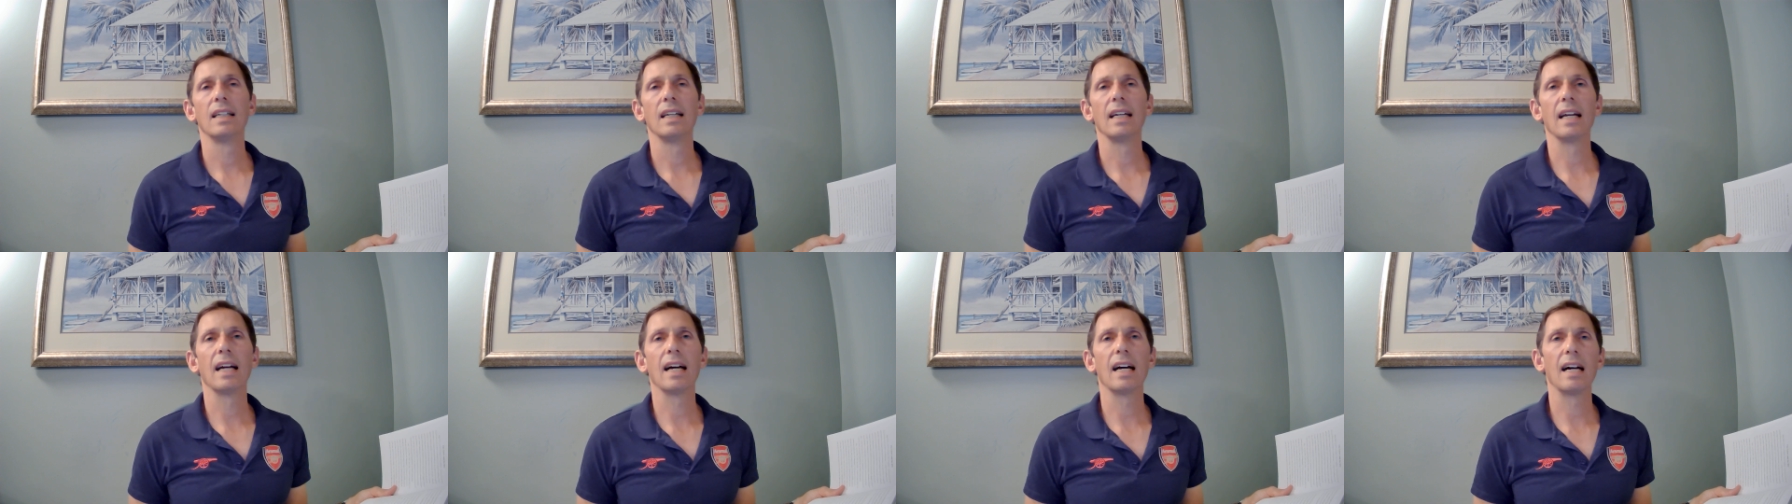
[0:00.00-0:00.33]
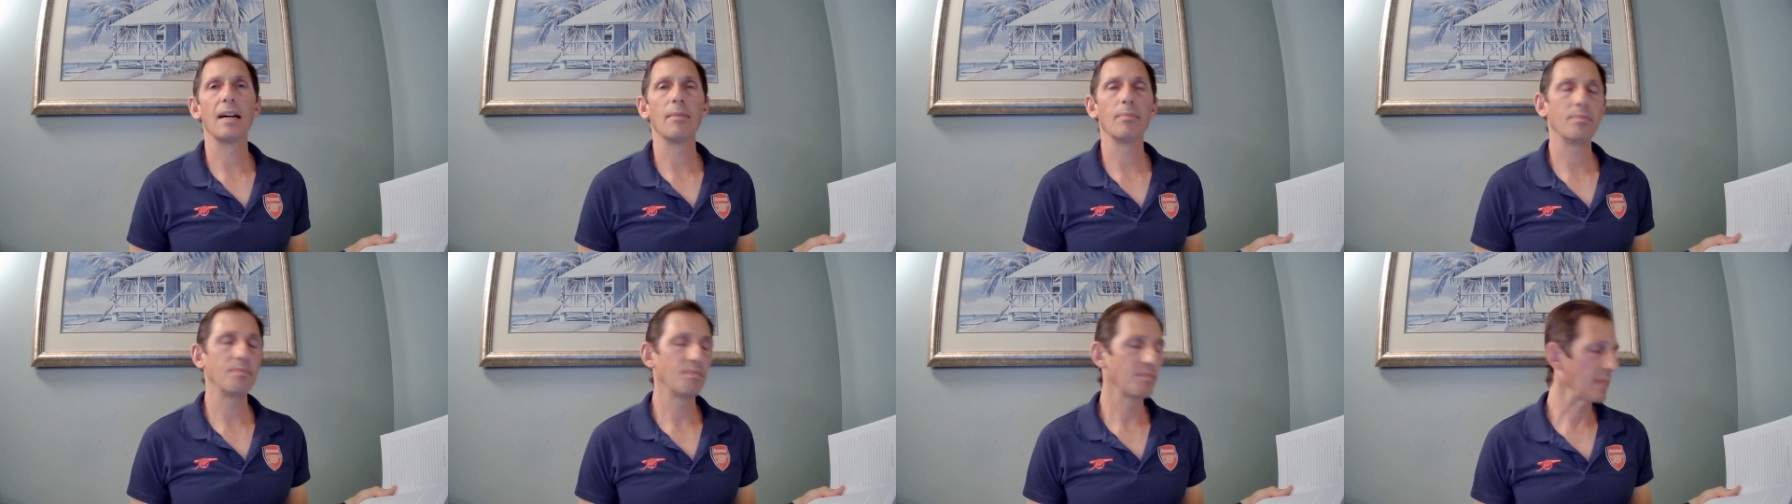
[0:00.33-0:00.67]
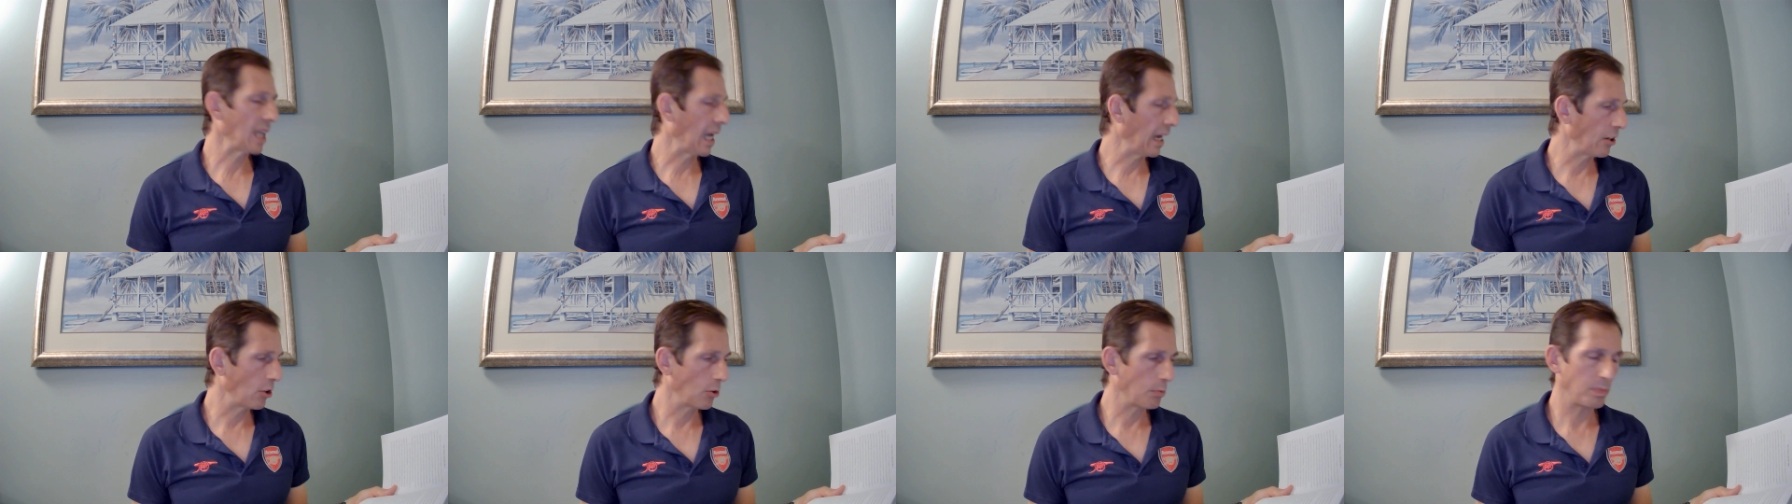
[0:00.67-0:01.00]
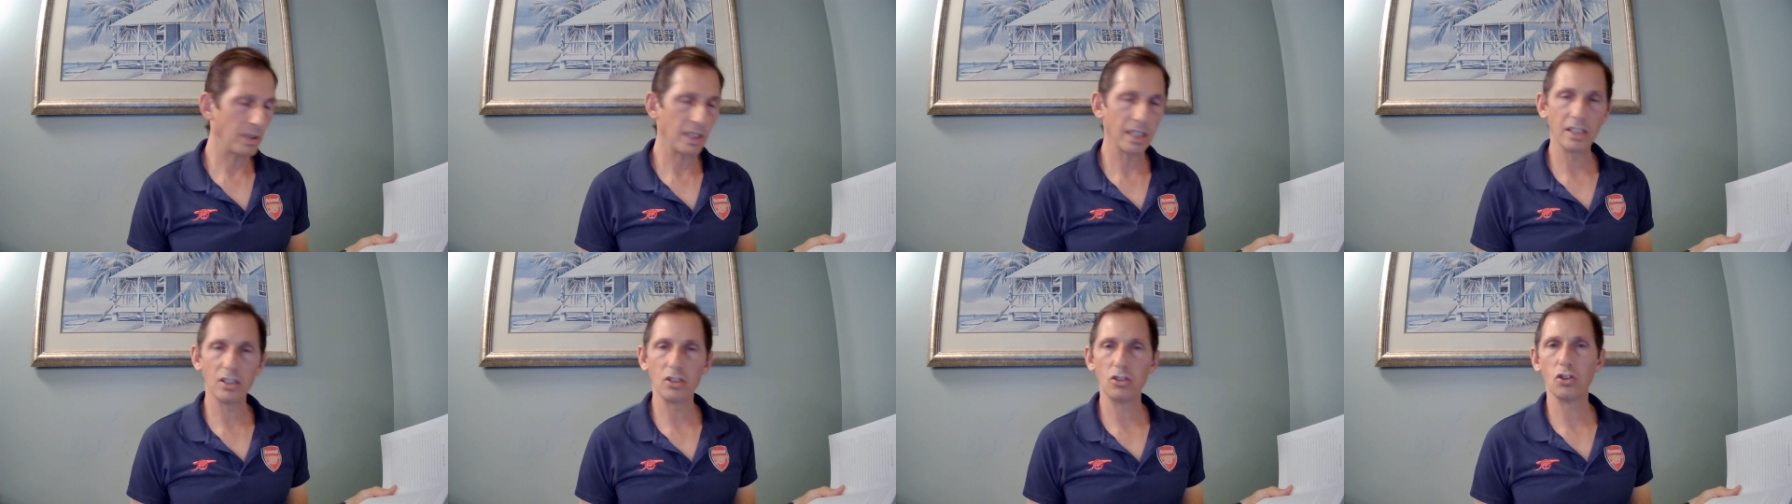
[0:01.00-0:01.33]
Uh, I hope
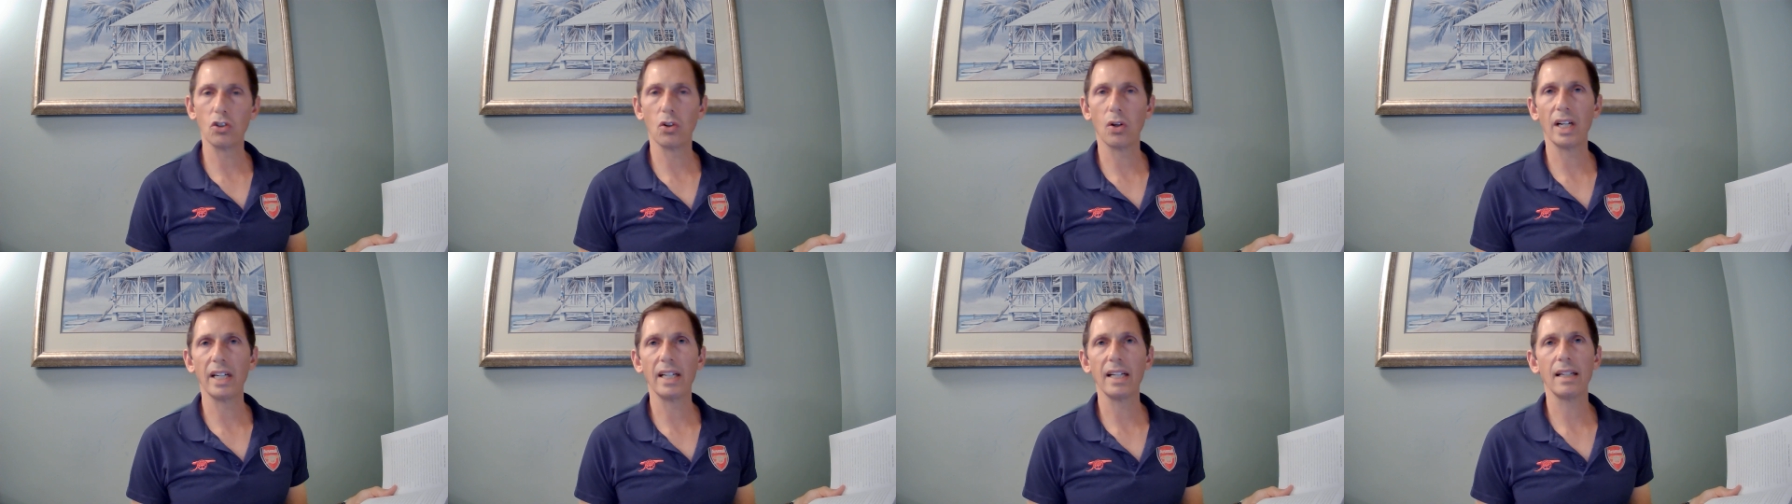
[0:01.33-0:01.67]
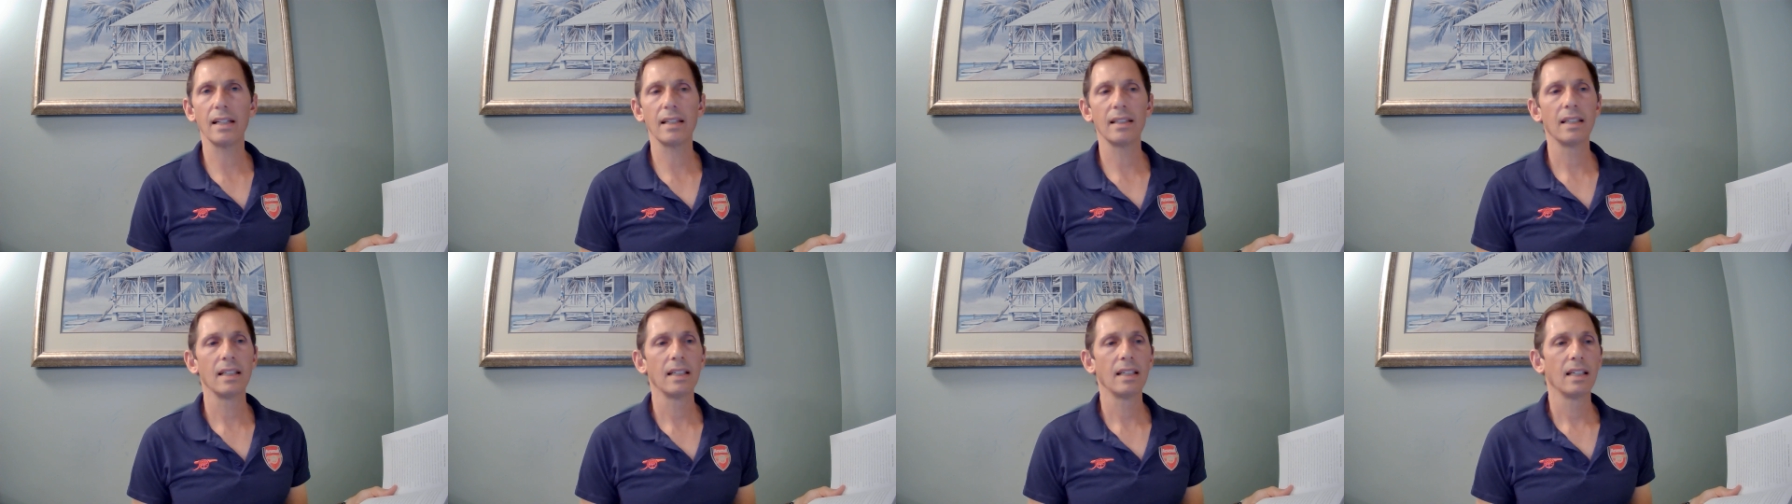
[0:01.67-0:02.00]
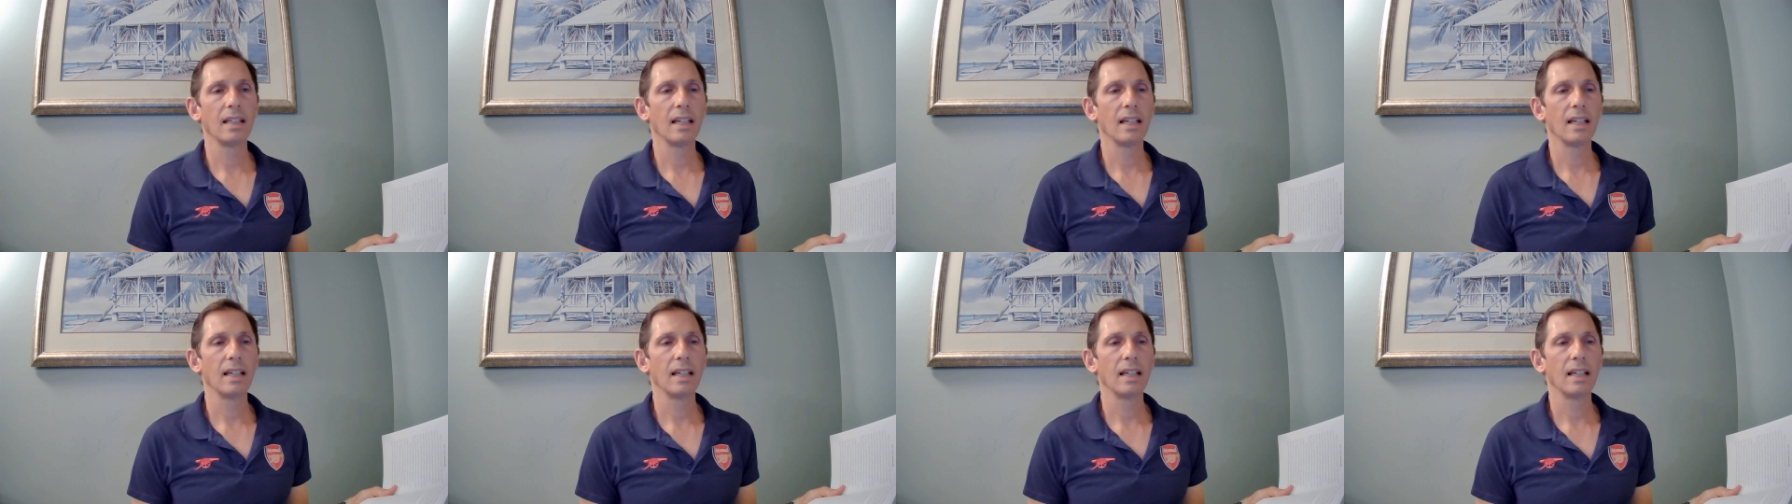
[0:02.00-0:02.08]
you enjoy it.